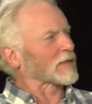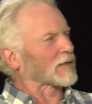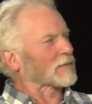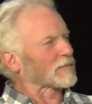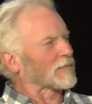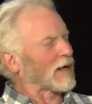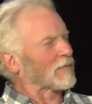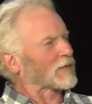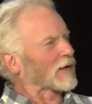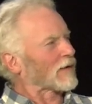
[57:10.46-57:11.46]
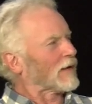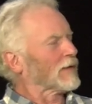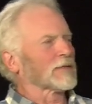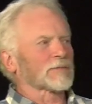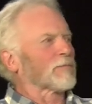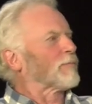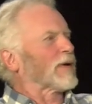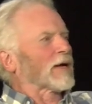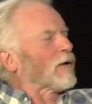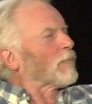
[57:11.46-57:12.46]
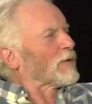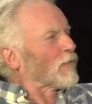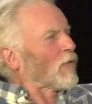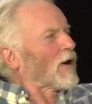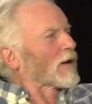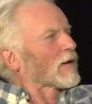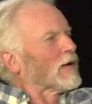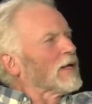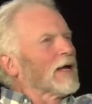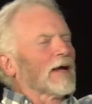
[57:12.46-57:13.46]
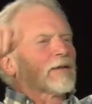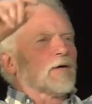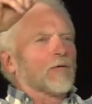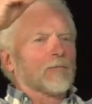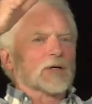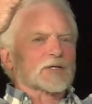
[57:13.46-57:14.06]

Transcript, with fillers: you know out there on this big open water, mm-hmm. and the whole book